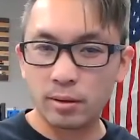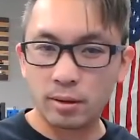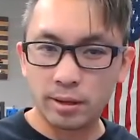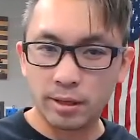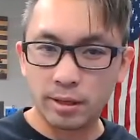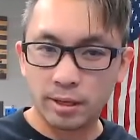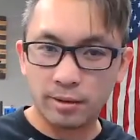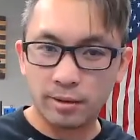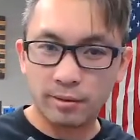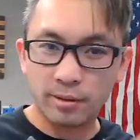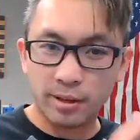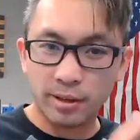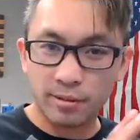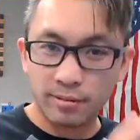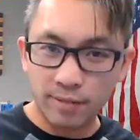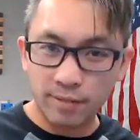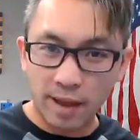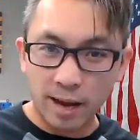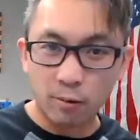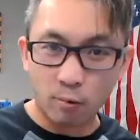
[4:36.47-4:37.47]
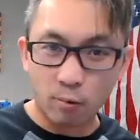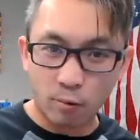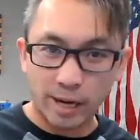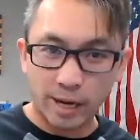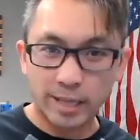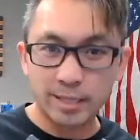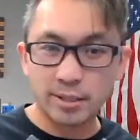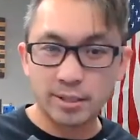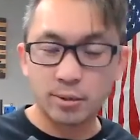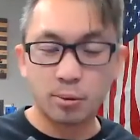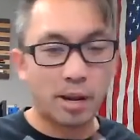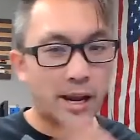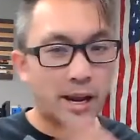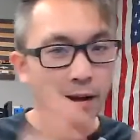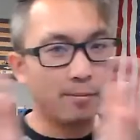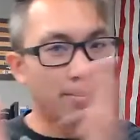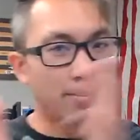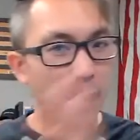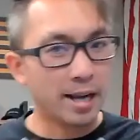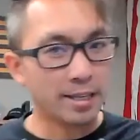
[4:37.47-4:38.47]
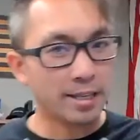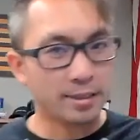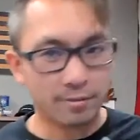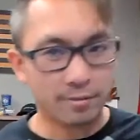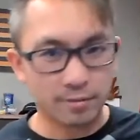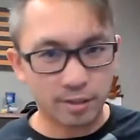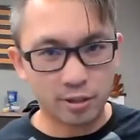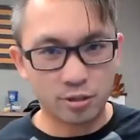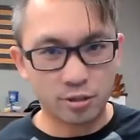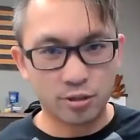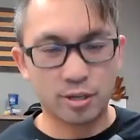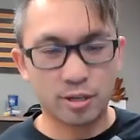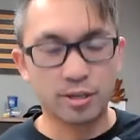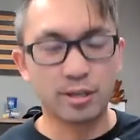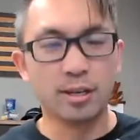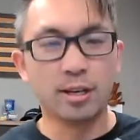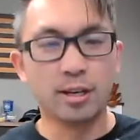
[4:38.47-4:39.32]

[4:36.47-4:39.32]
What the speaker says: the Fed rate to impact inflation.